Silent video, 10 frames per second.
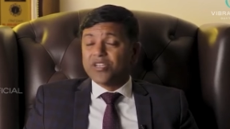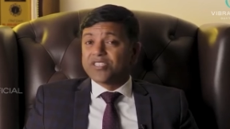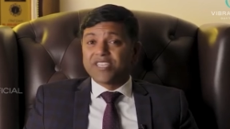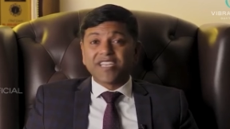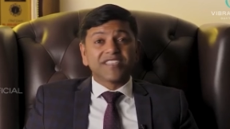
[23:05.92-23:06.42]

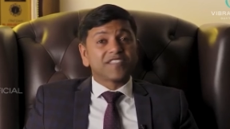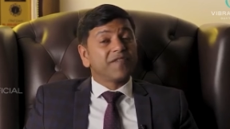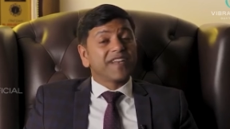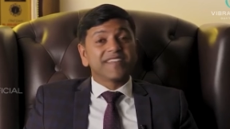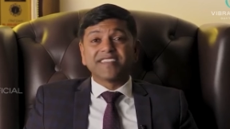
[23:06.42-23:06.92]
take this
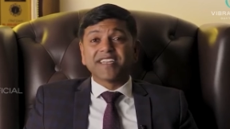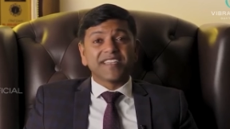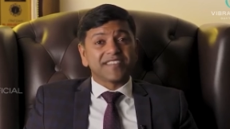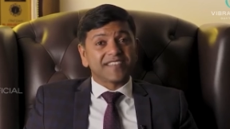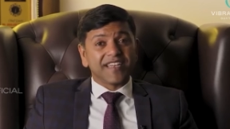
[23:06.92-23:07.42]
very
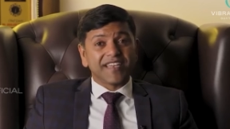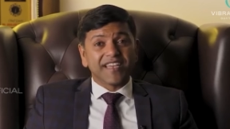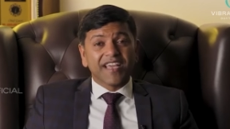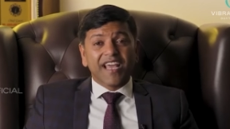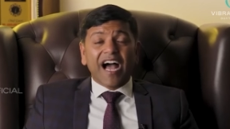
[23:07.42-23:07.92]
seriously.
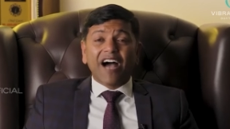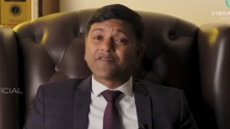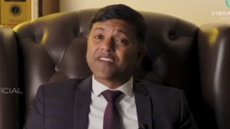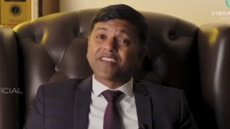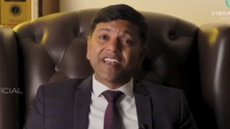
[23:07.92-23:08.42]

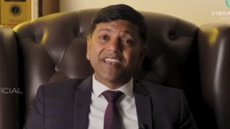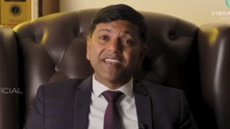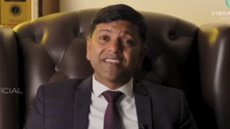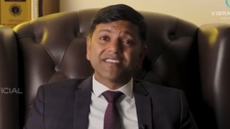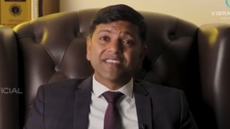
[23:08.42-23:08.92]
After 10
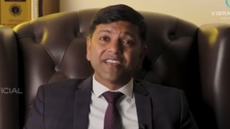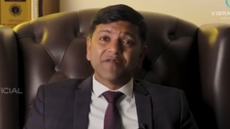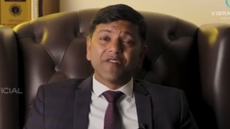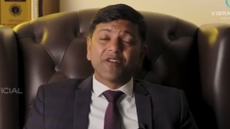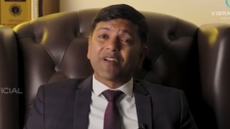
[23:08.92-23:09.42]
years,
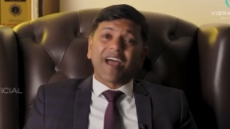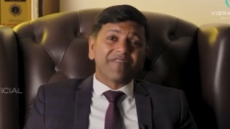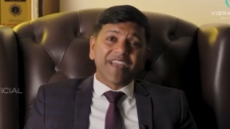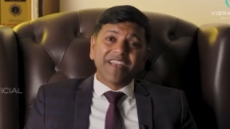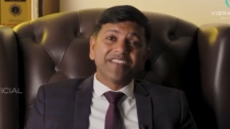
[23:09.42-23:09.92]
we don't
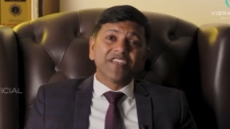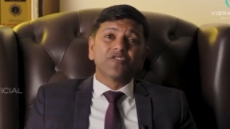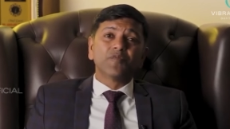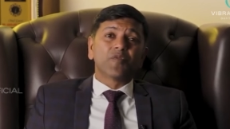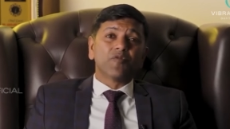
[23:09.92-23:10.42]
have anything
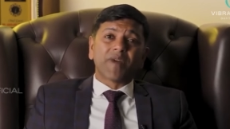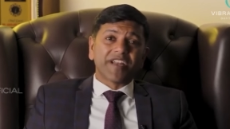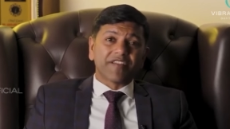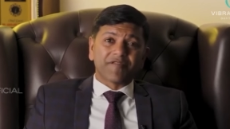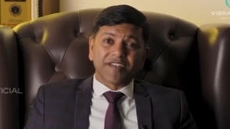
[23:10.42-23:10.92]
to prove, my
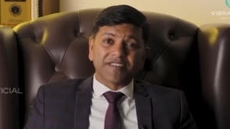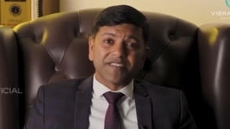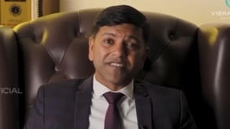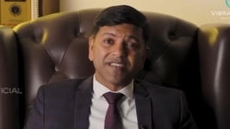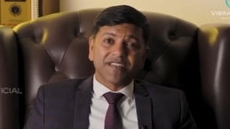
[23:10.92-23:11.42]
dear
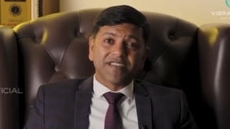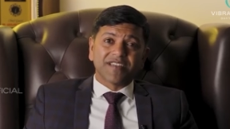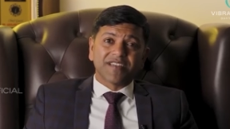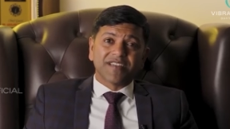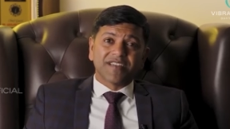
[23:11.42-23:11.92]
friends.
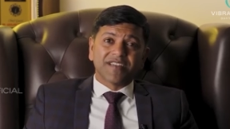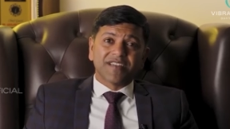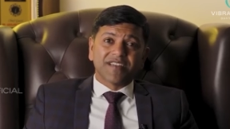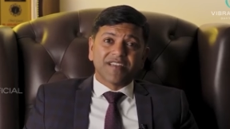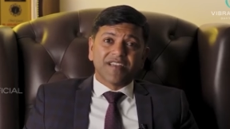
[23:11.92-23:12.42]

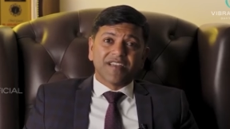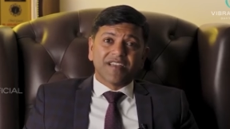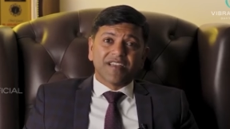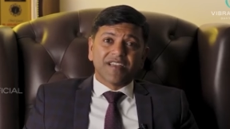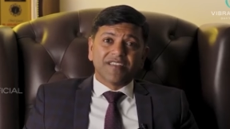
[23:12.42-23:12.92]

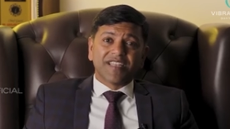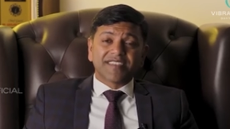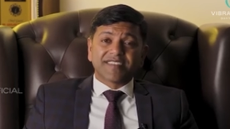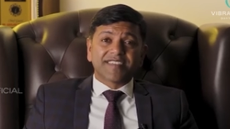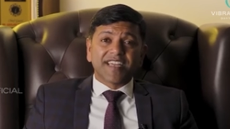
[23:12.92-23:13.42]
There
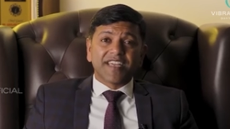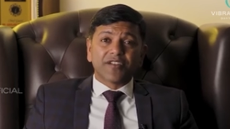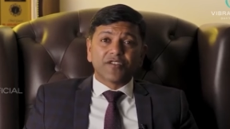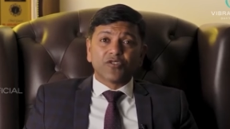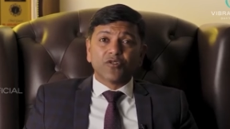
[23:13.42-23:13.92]
is a
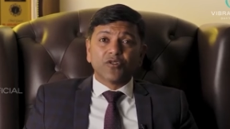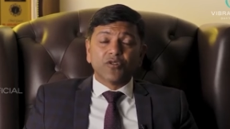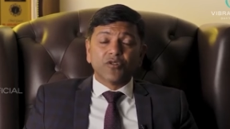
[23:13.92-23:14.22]
saying to